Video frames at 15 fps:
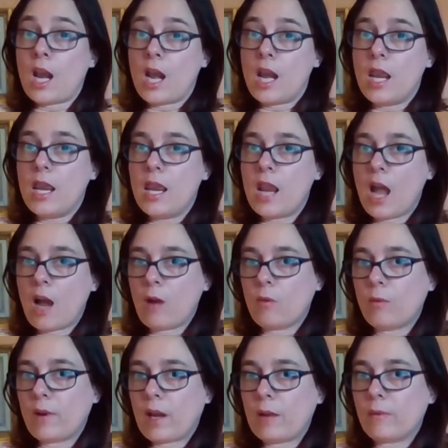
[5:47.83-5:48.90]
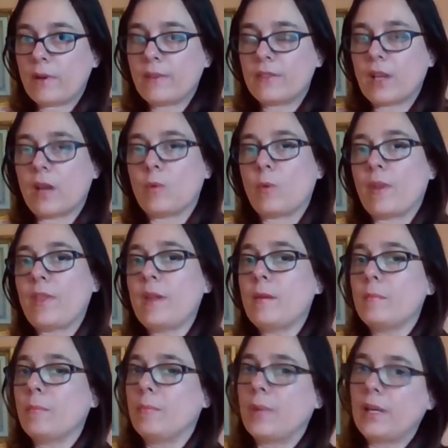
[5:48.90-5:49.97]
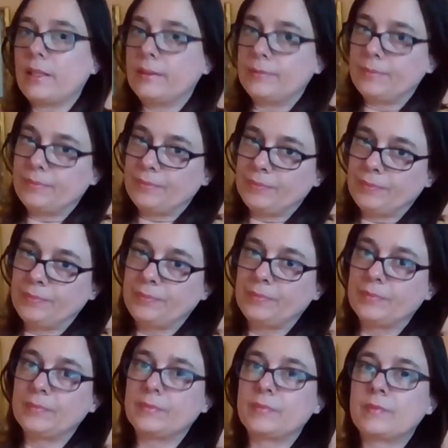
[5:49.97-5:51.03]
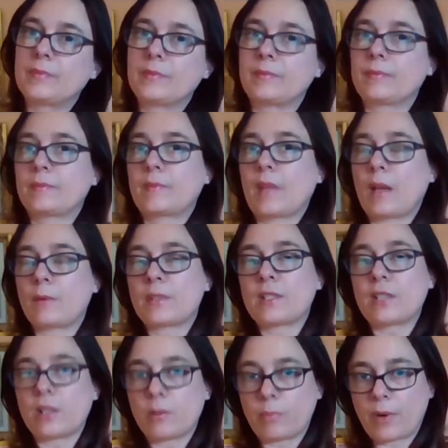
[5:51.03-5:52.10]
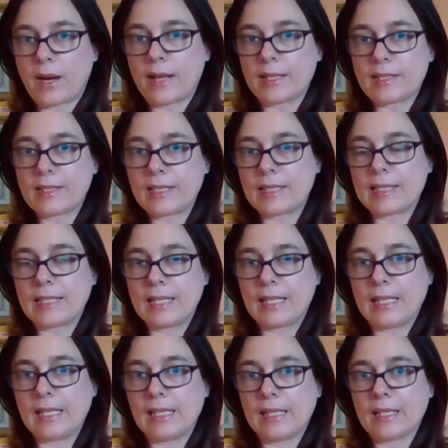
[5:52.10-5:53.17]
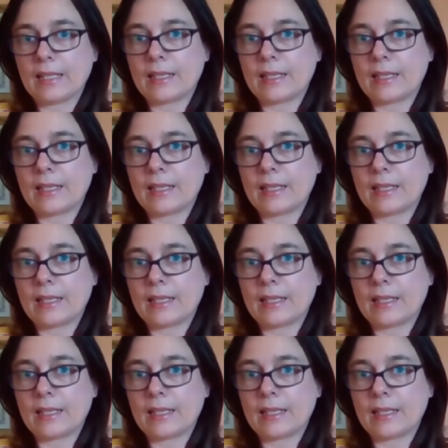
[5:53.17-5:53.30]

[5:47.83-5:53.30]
Not what I would have done with it, but I was still impressed to see